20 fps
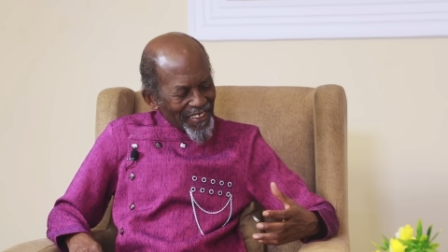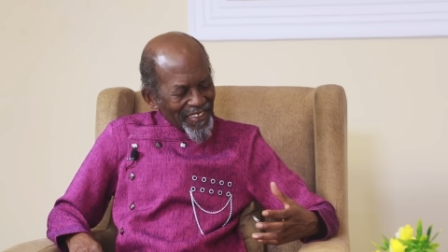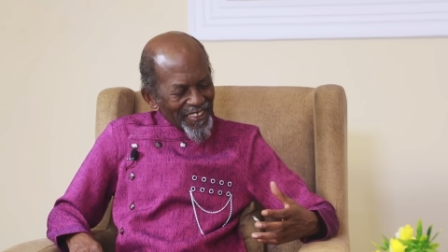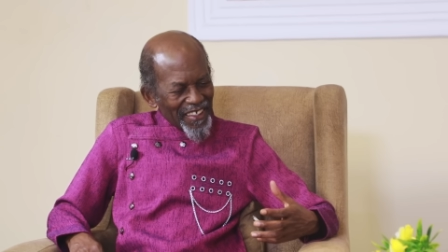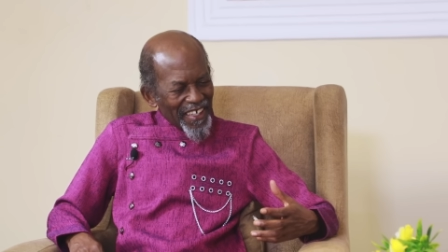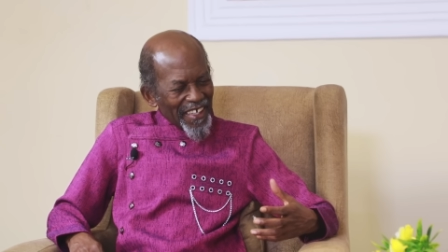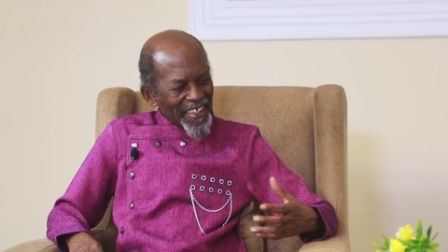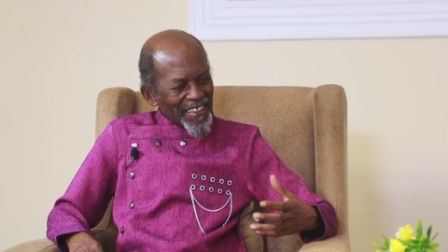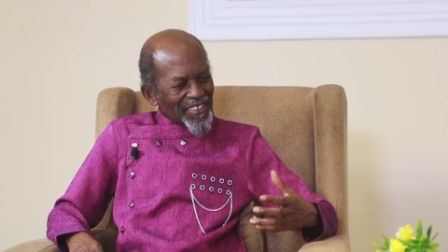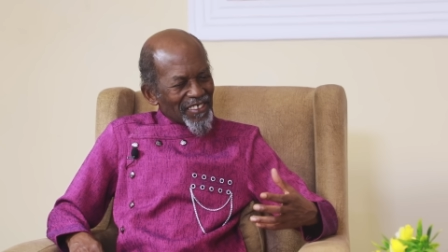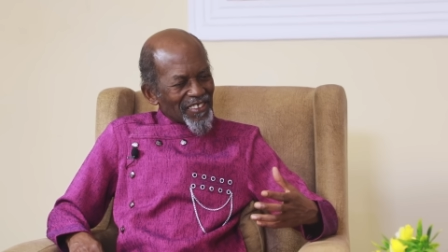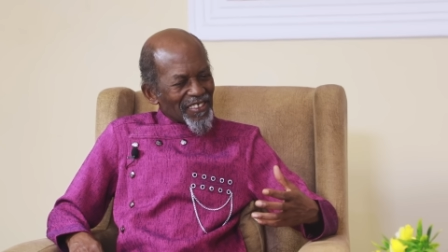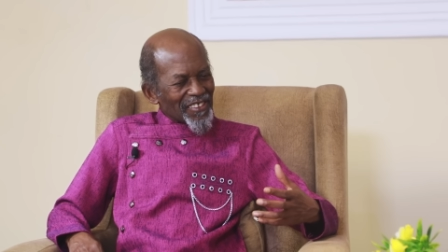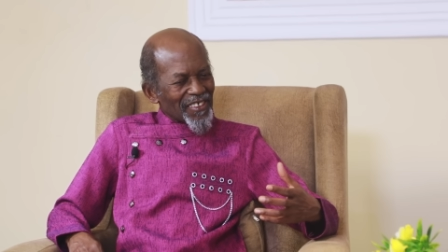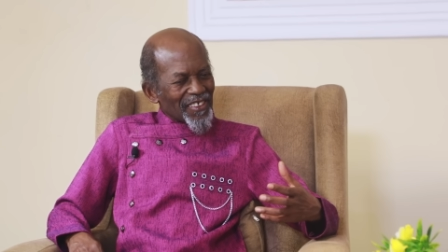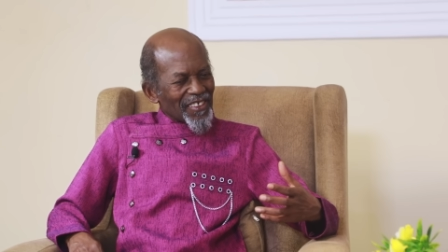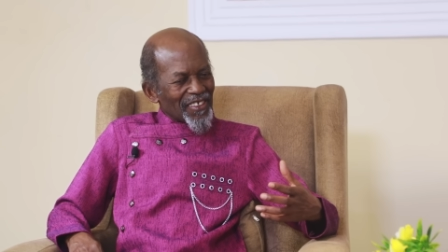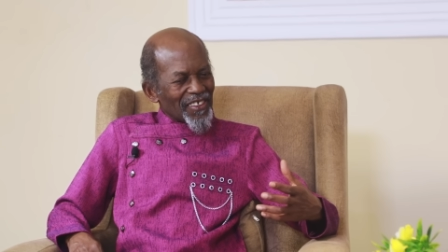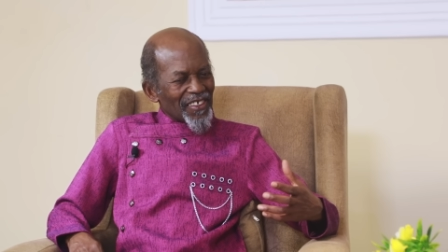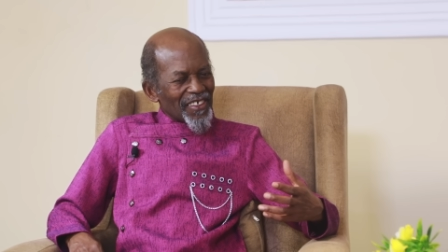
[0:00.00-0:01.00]
then
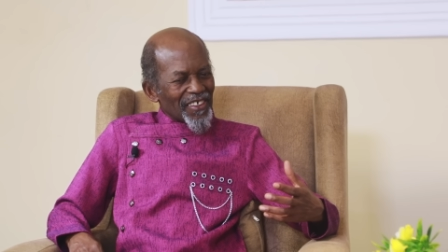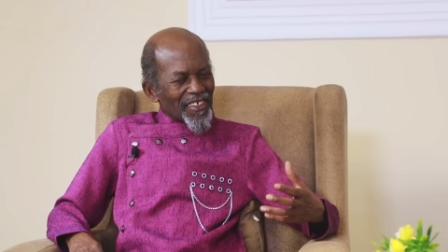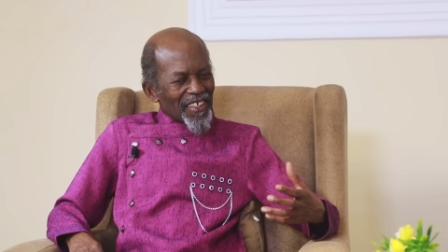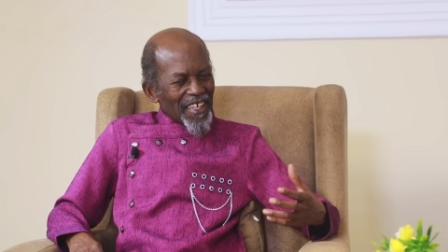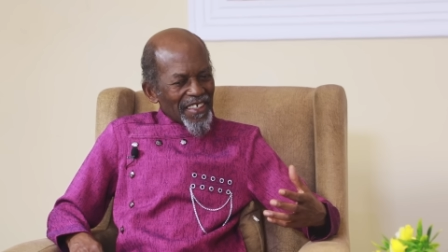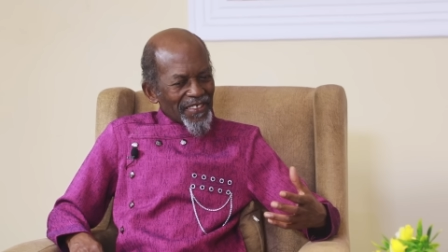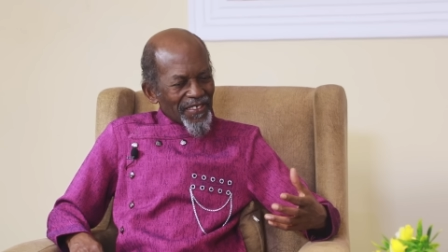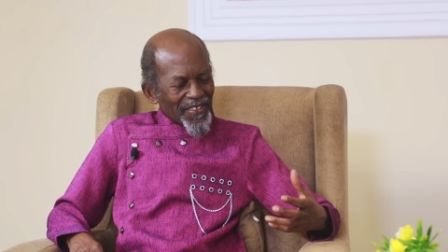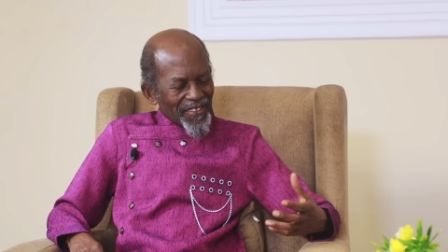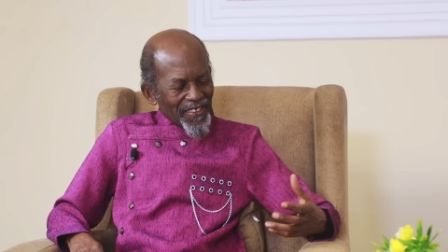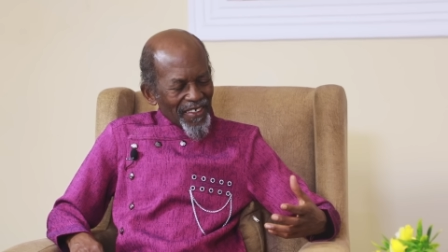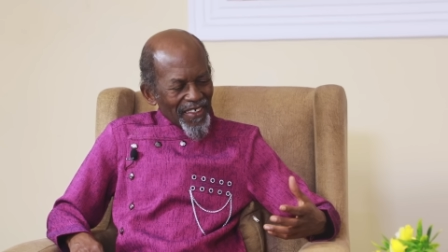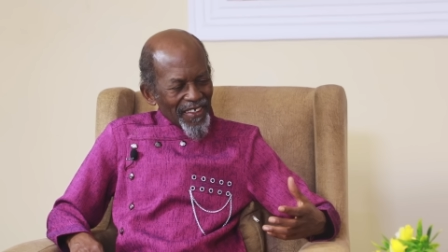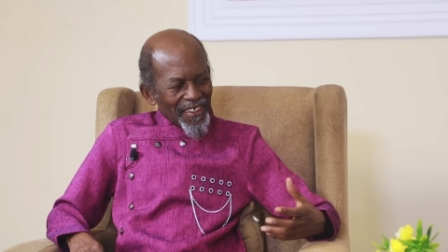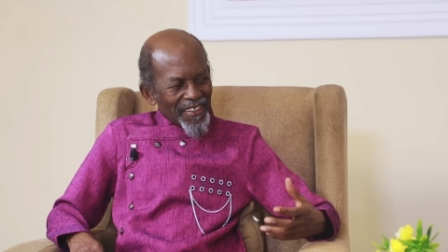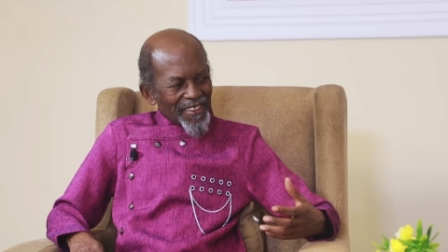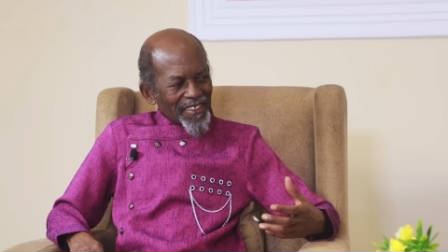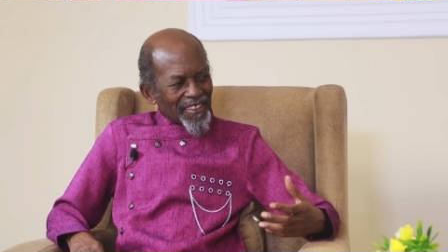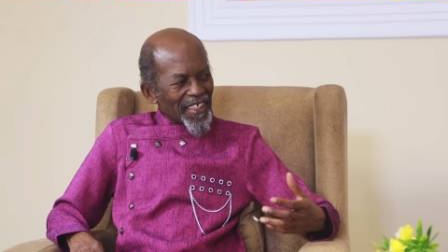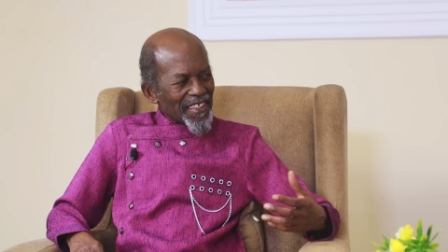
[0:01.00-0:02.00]
has
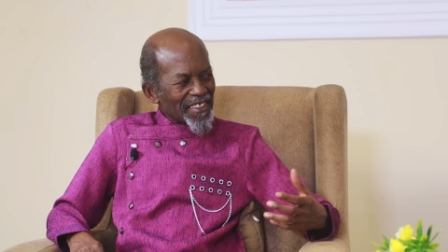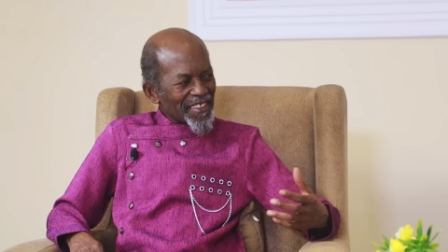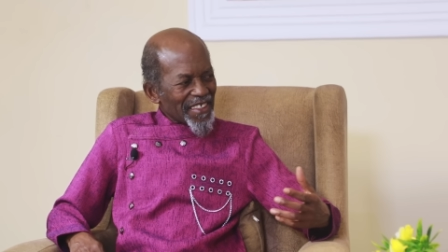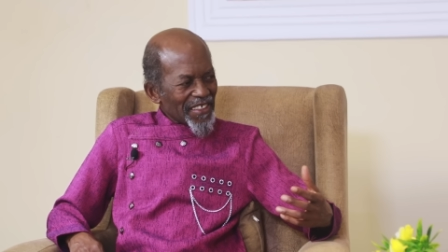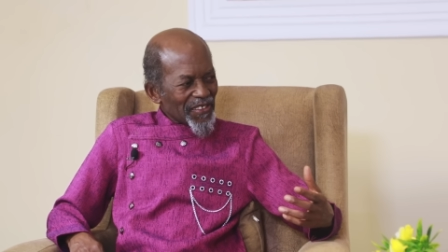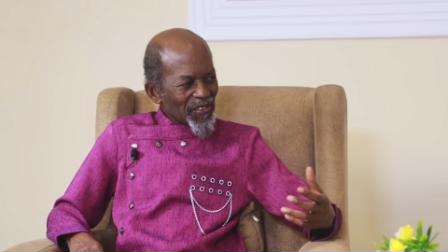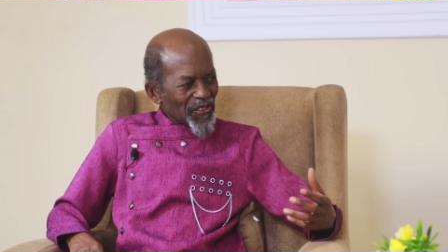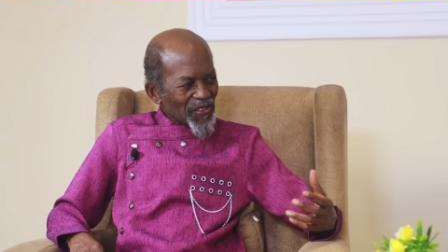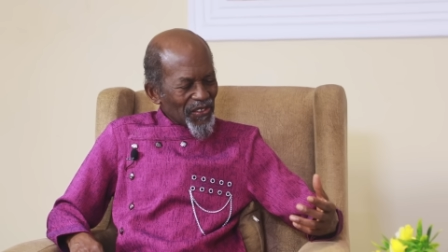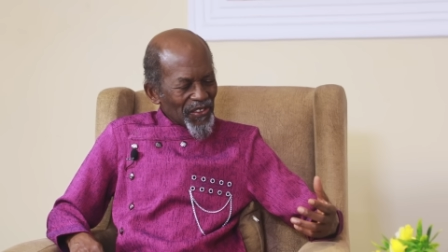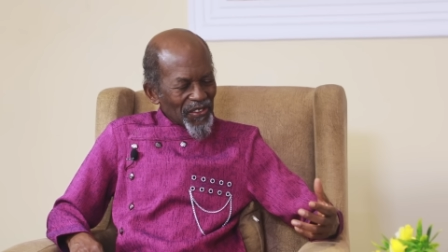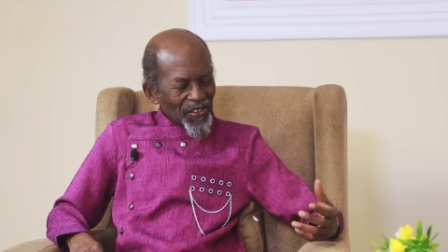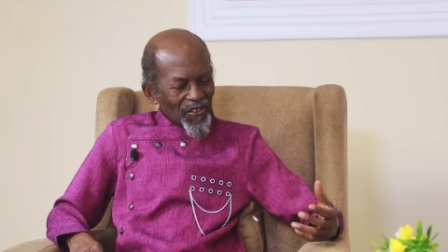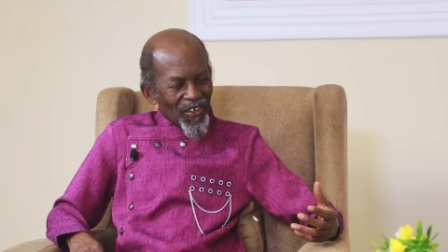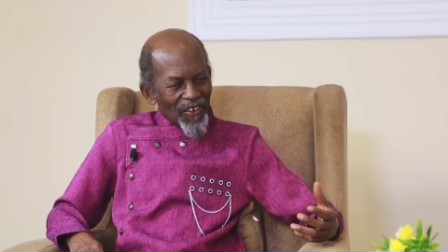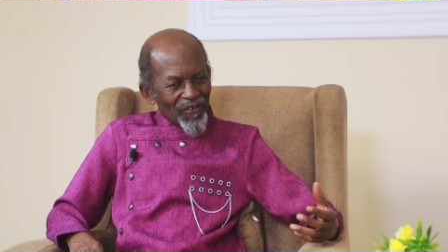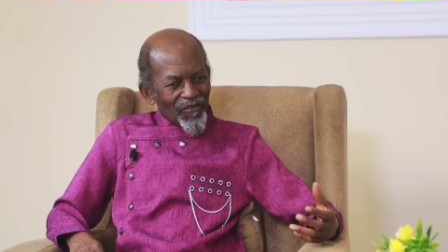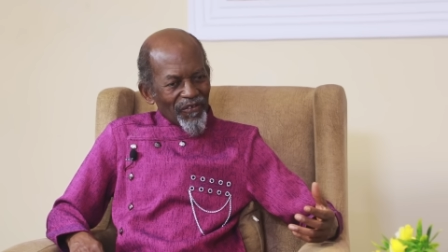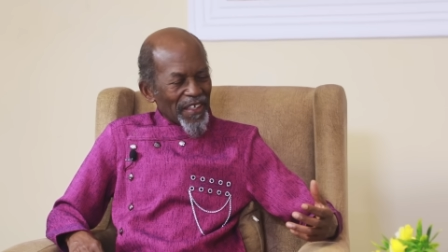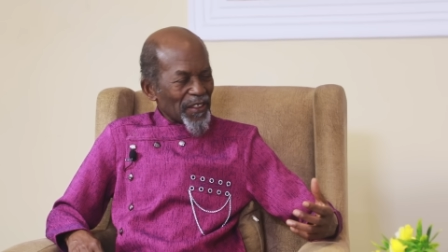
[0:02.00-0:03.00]
a tendency
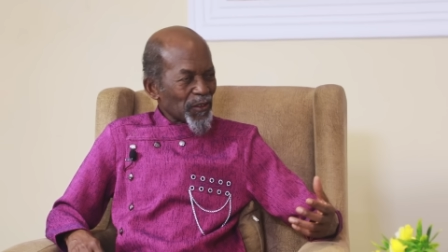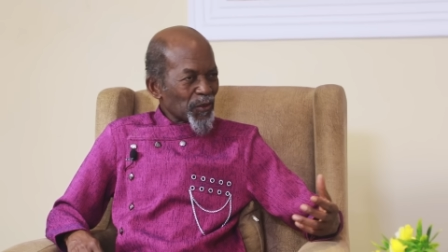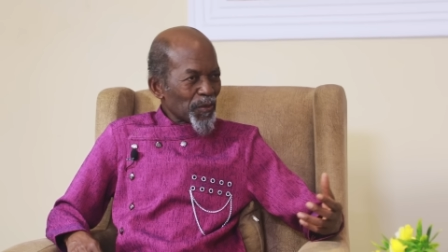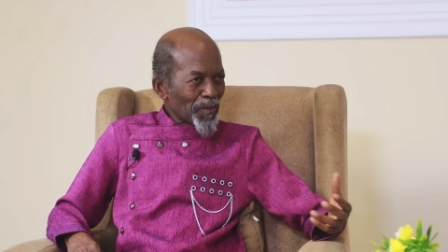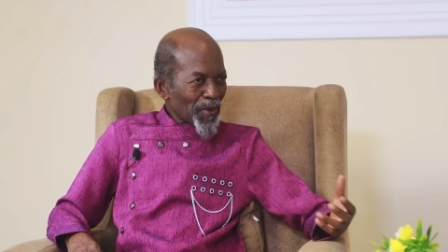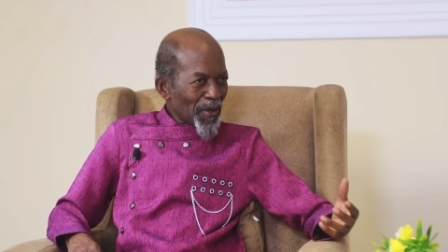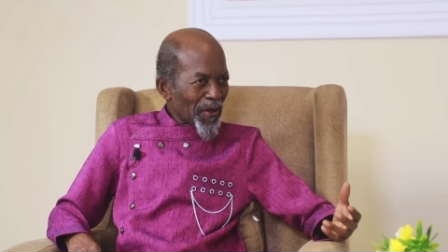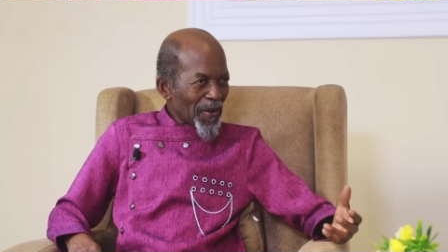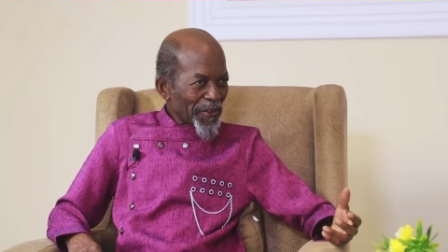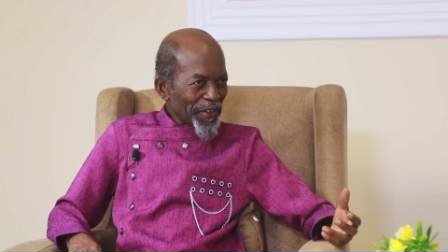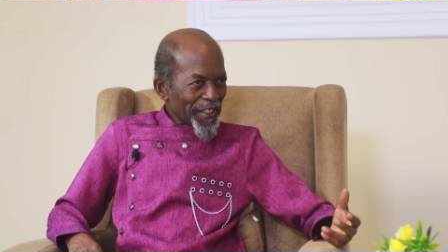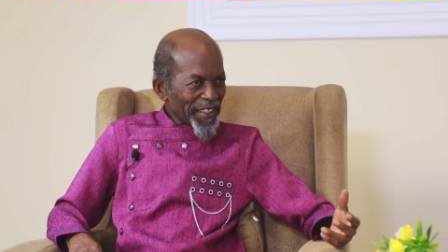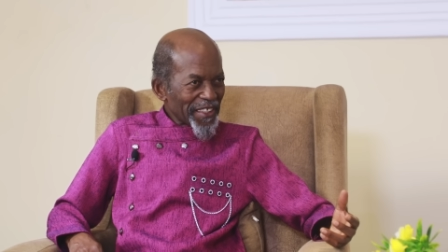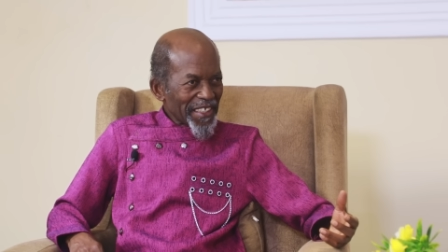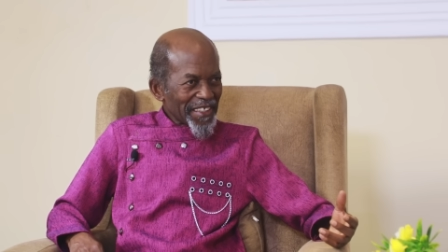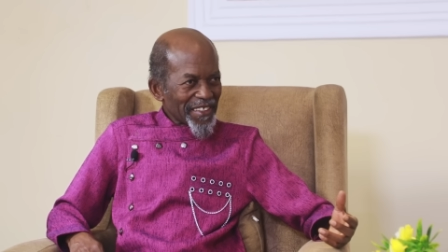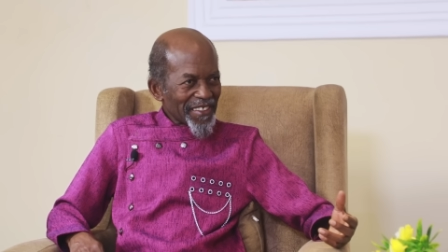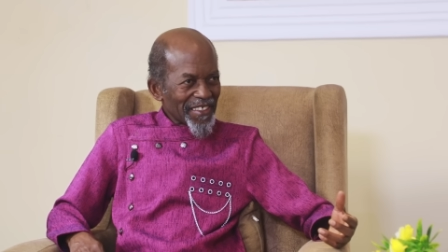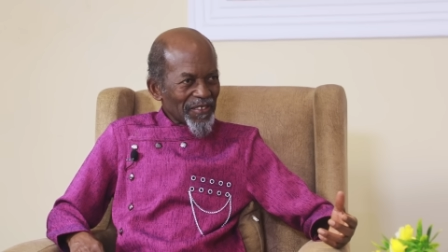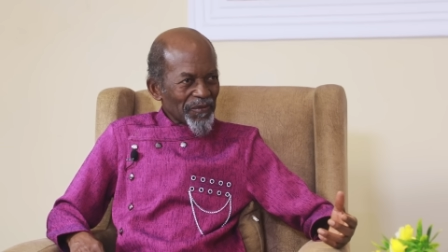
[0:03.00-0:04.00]
of exploring
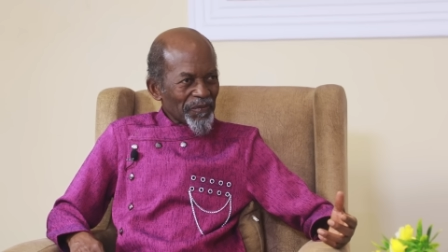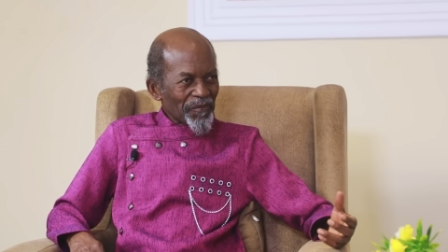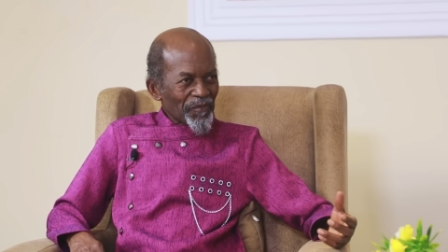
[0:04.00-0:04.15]
it.